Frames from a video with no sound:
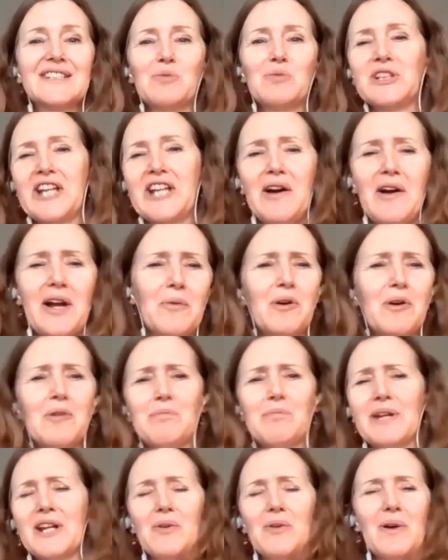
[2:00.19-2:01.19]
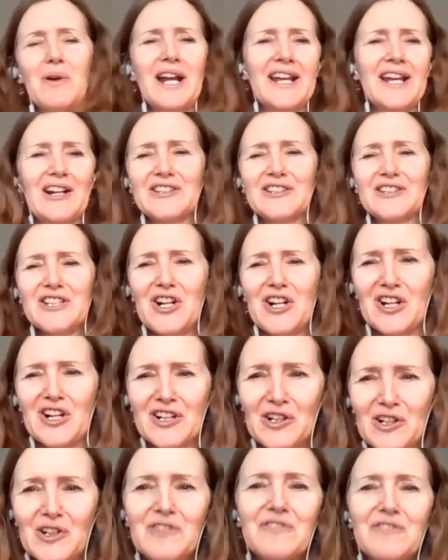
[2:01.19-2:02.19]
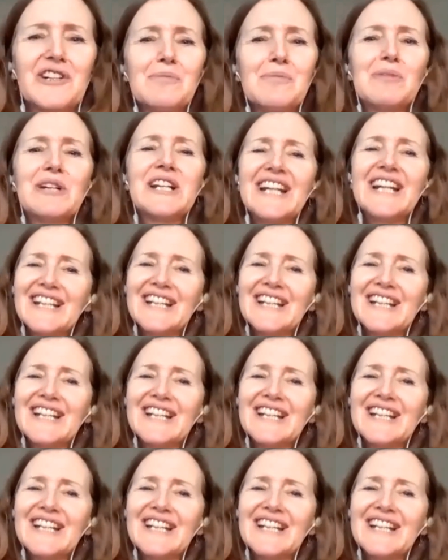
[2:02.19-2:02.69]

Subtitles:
well, now I won't be quiet, I'll talk over it. But yet